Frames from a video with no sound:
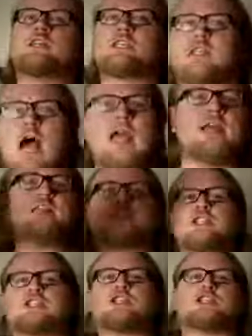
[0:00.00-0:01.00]
Science
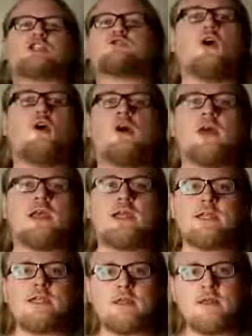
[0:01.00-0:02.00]
is
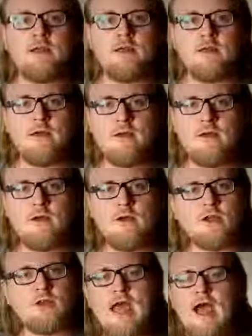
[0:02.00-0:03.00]
destroyed!
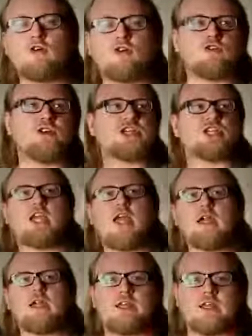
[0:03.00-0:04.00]
Now
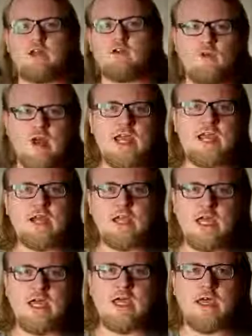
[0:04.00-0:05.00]
Christianity can reign
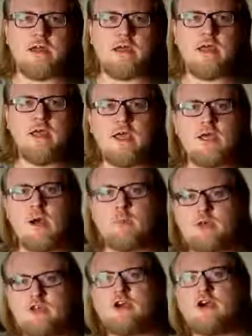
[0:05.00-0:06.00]
again in a
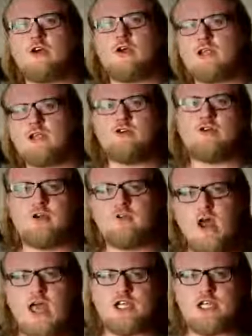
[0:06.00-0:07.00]
pure and good
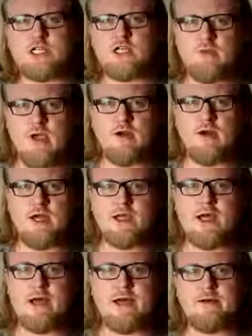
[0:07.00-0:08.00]
and righteous
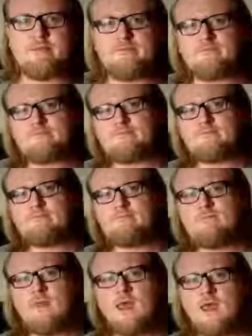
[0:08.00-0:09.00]
America.
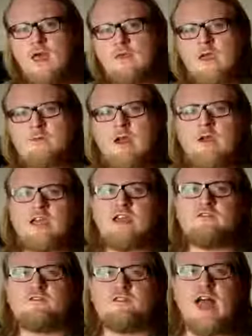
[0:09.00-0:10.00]
And the
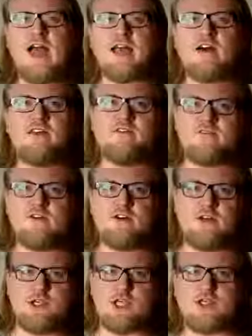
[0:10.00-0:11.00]
American flag
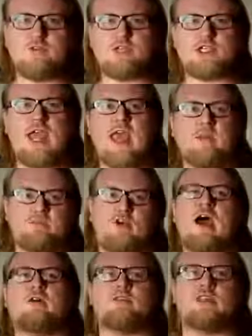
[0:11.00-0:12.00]
unfurls and you stand
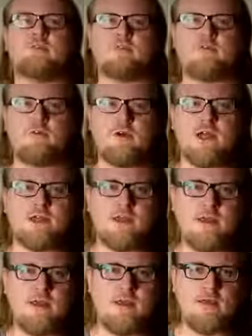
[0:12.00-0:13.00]
proudly before it.
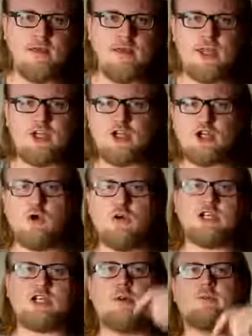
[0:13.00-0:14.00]
And
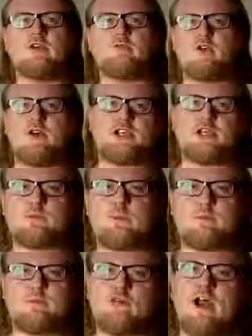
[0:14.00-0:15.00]
George W. Bush is
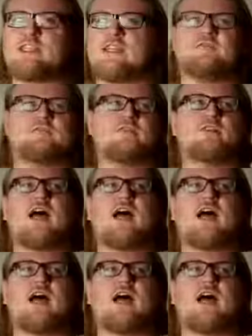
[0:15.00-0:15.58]
made president for